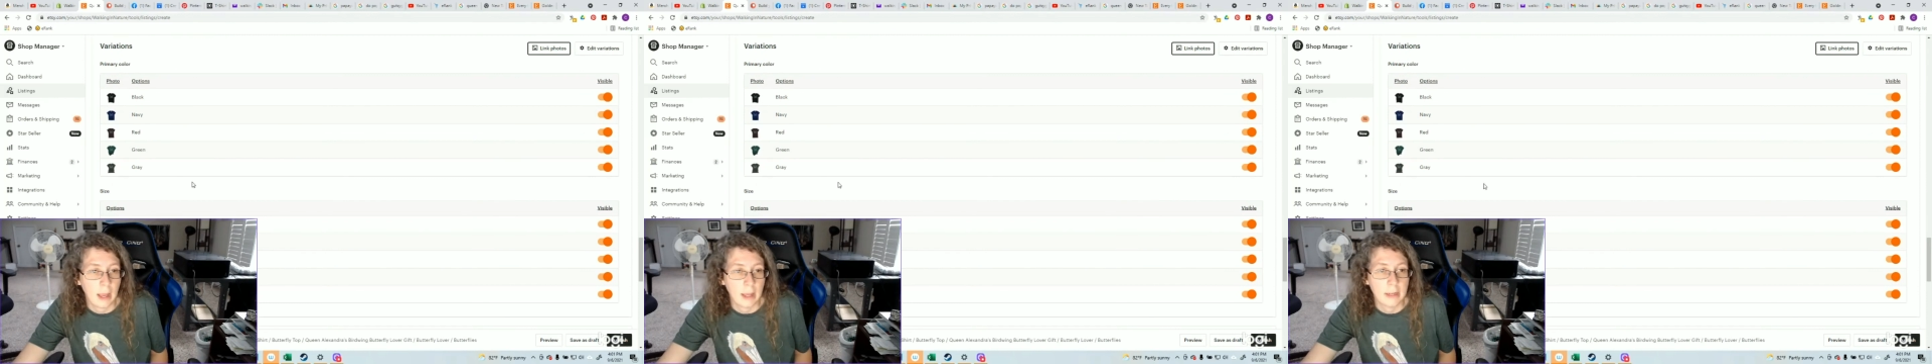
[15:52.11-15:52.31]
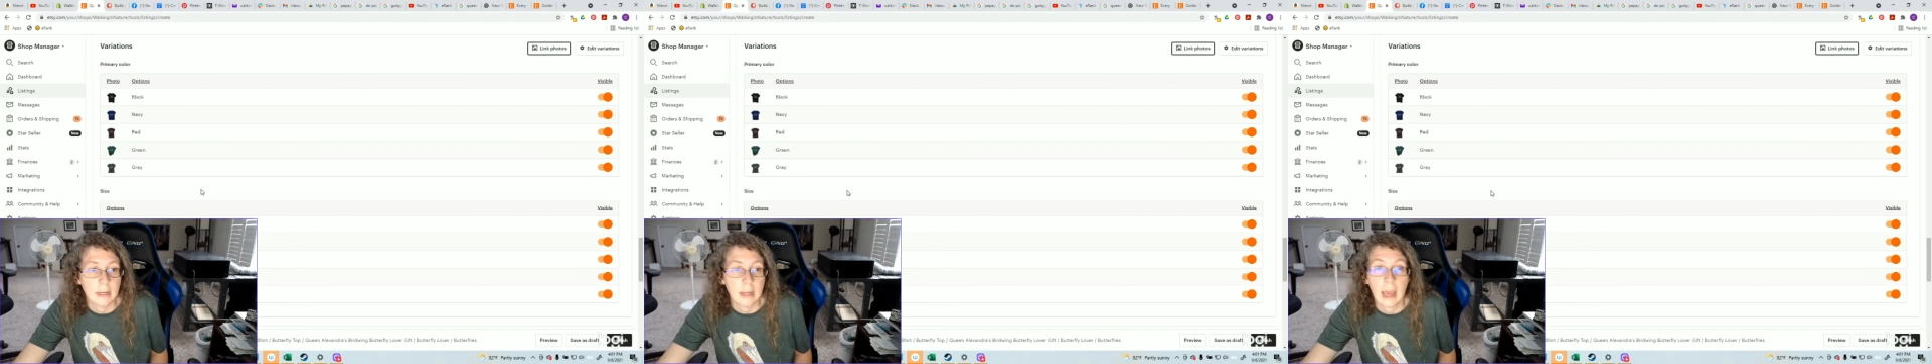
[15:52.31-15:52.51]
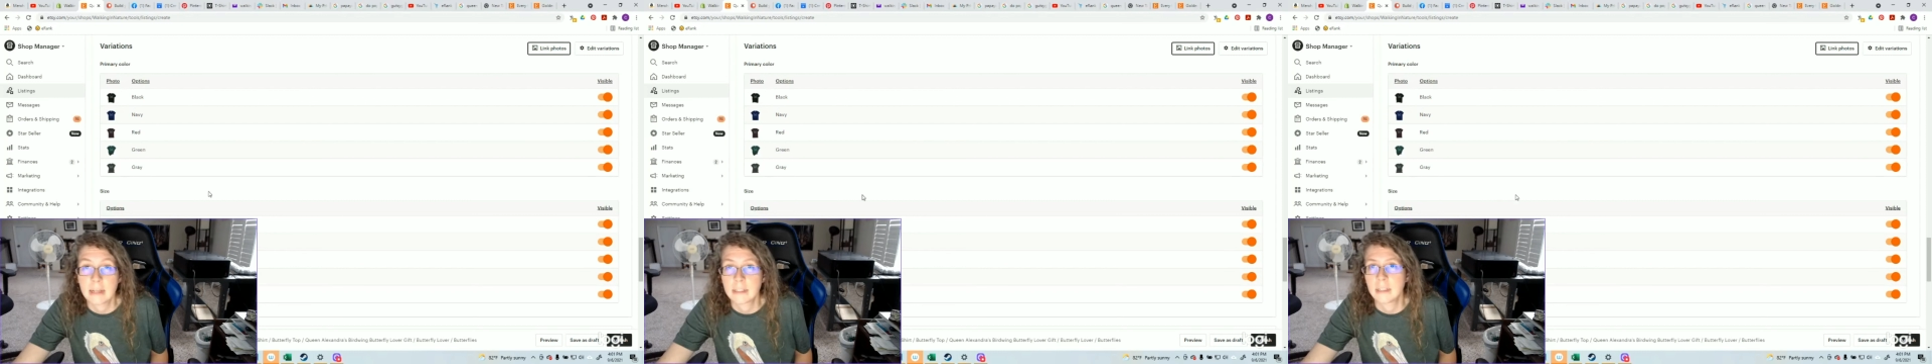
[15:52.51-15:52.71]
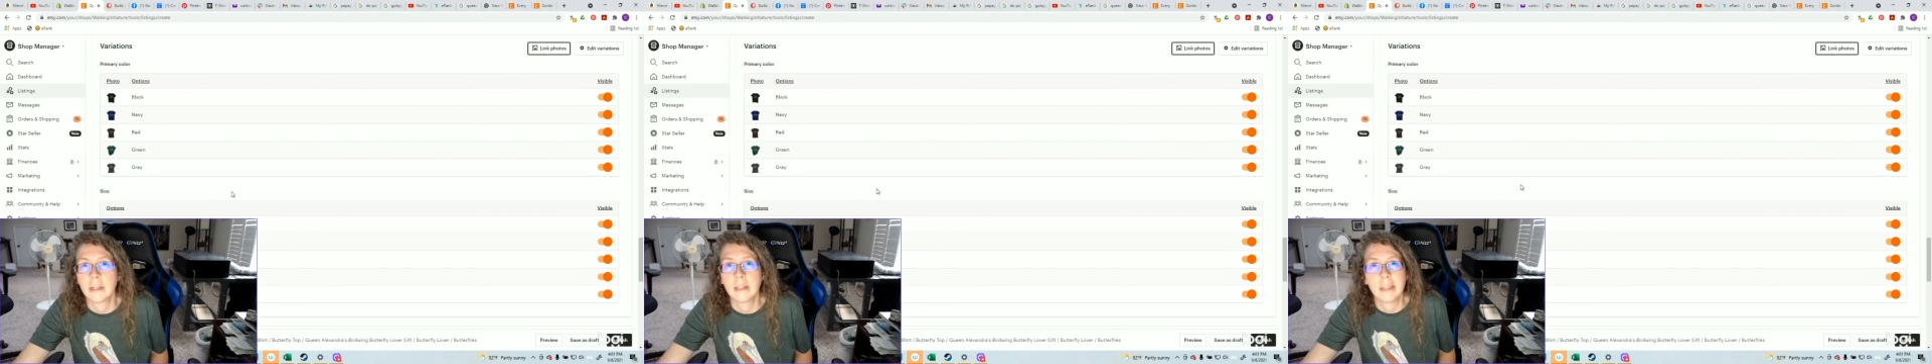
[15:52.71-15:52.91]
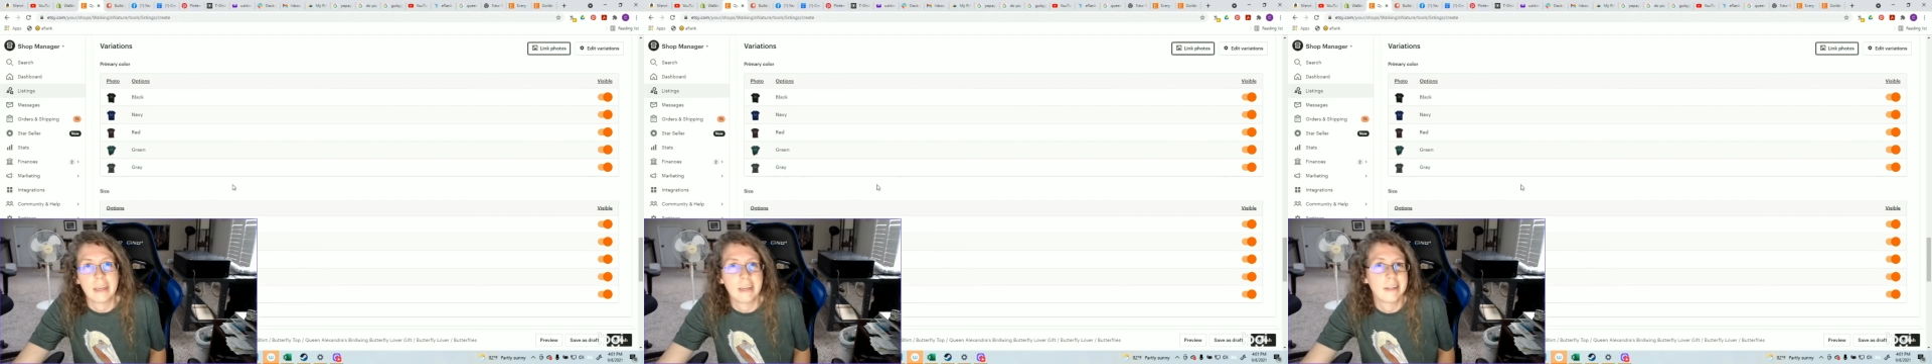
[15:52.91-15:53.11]
I didn't
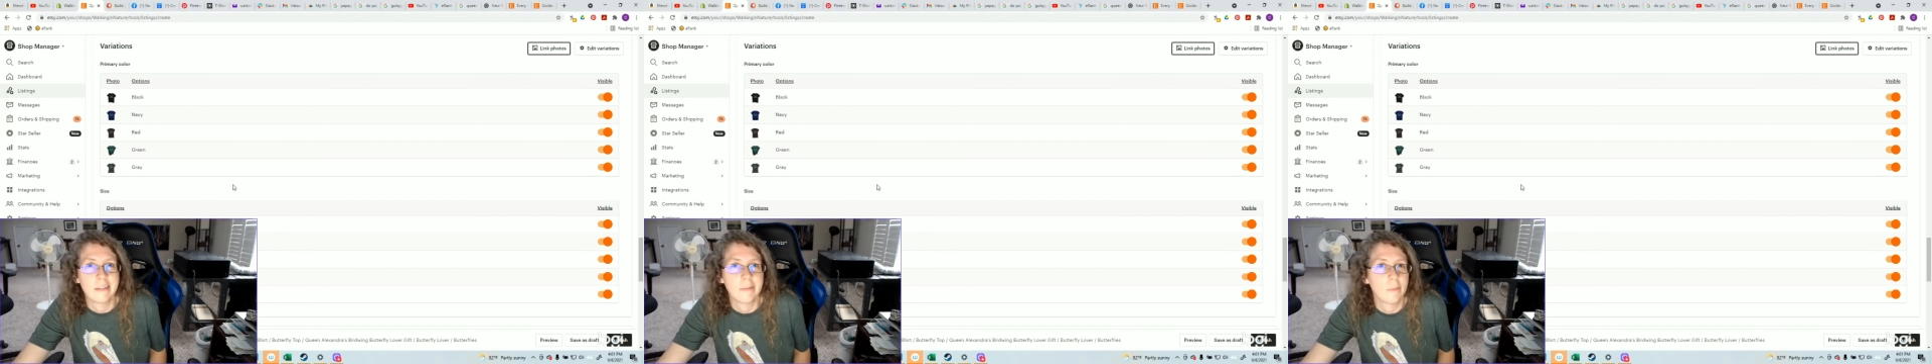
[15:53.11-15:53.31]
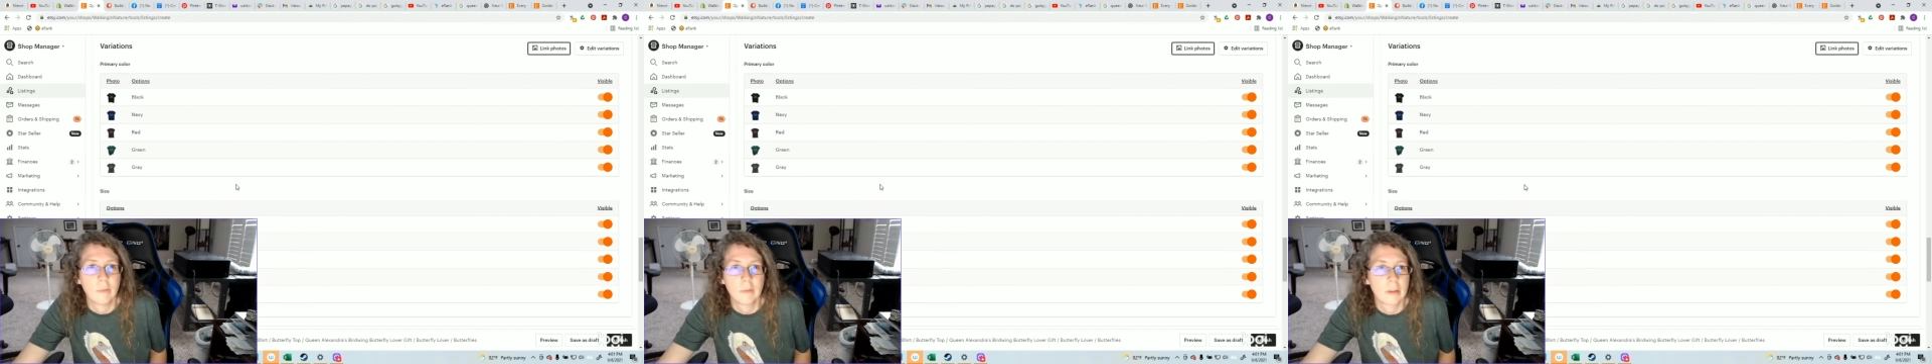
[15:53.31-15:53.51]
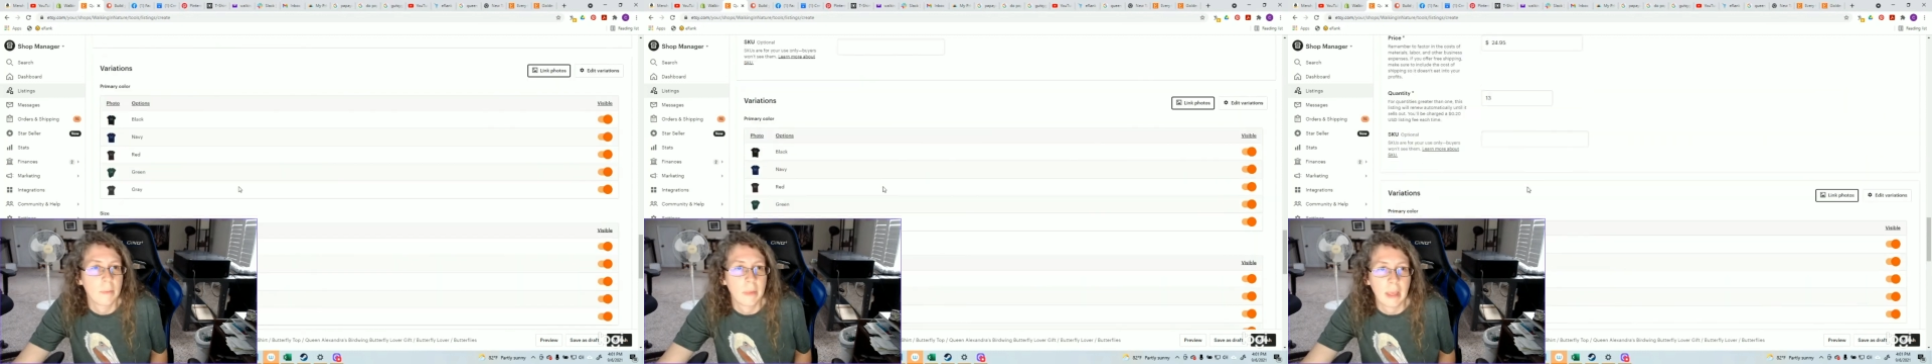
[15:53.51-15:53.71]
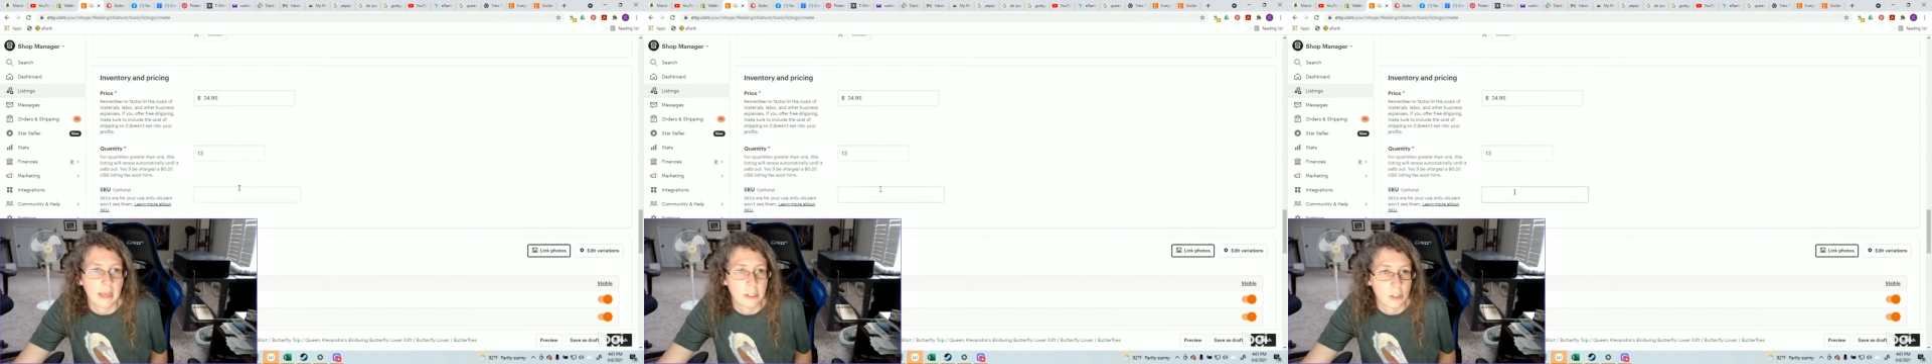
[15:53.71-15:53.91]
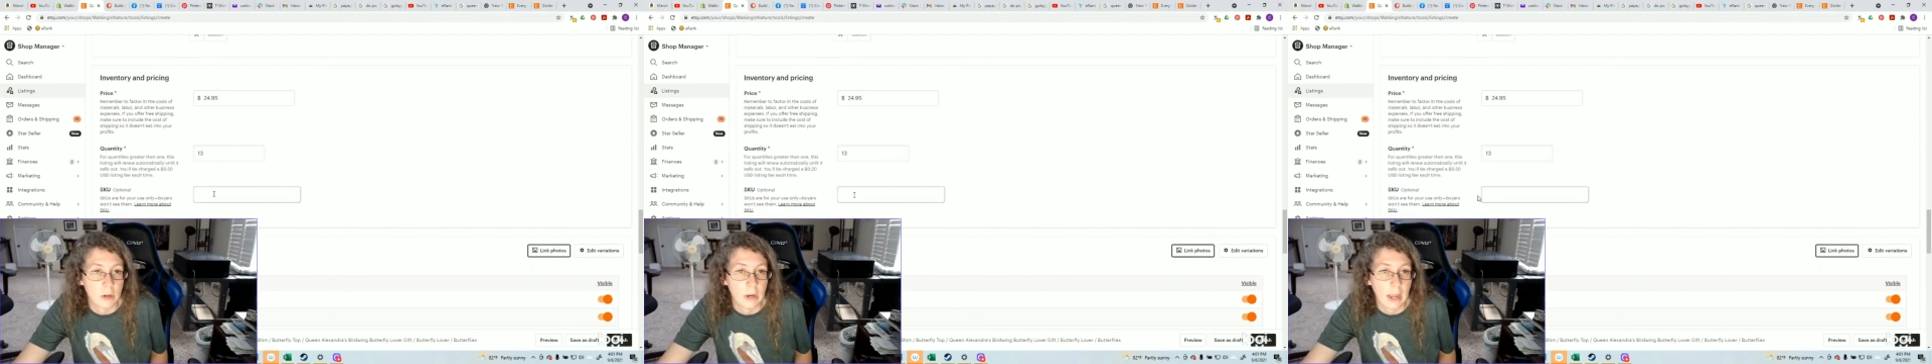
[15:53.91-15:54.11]
accidentally hit something I
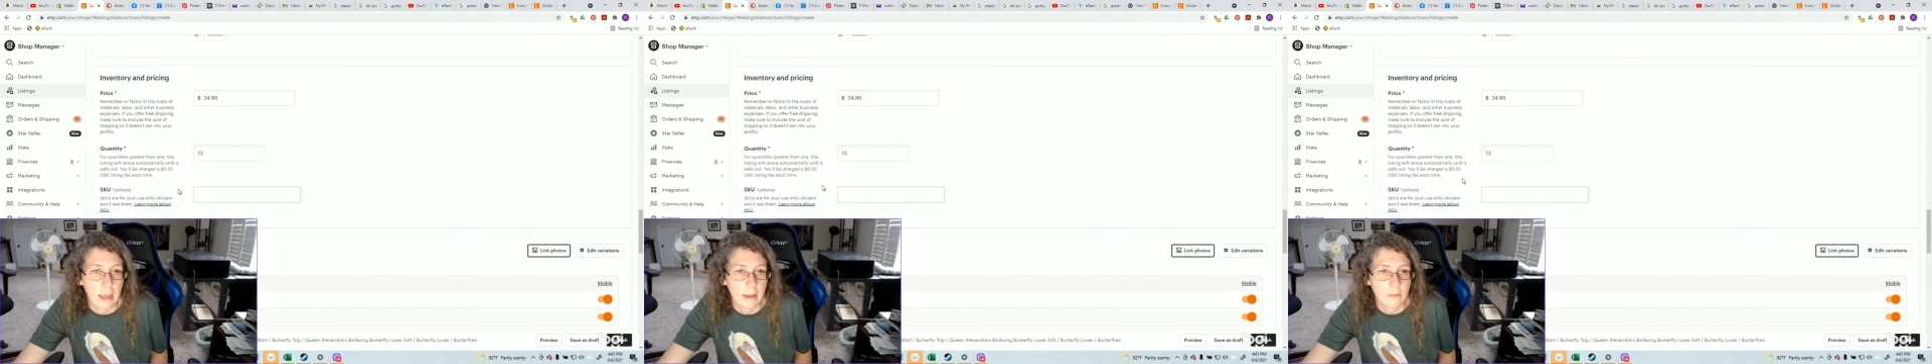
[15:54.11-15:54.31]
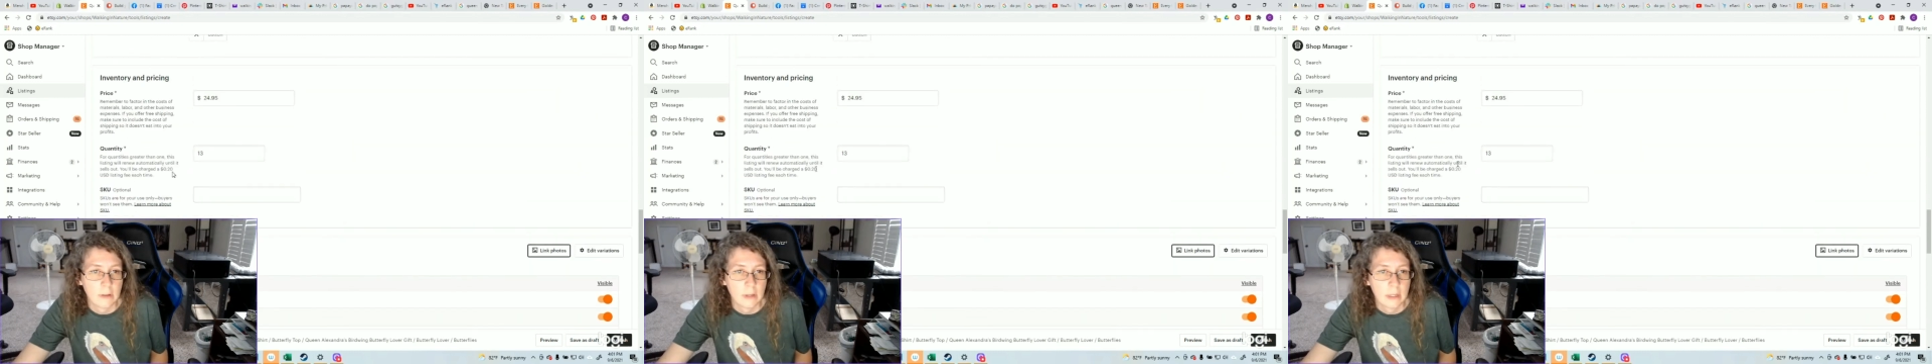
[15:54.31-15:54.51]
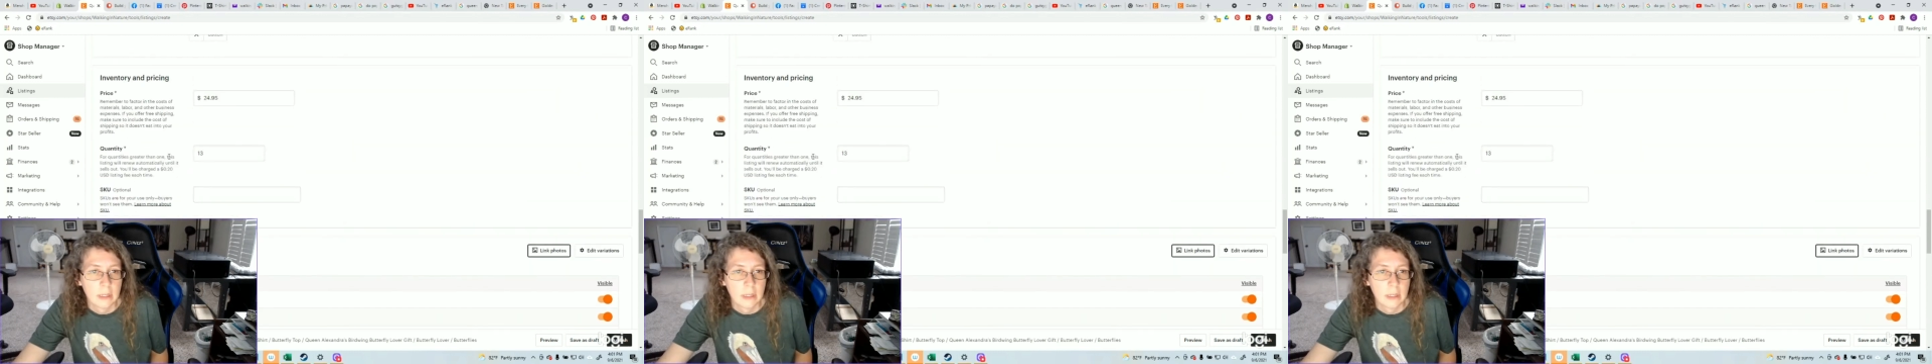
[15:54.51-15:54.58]
shouldn't have.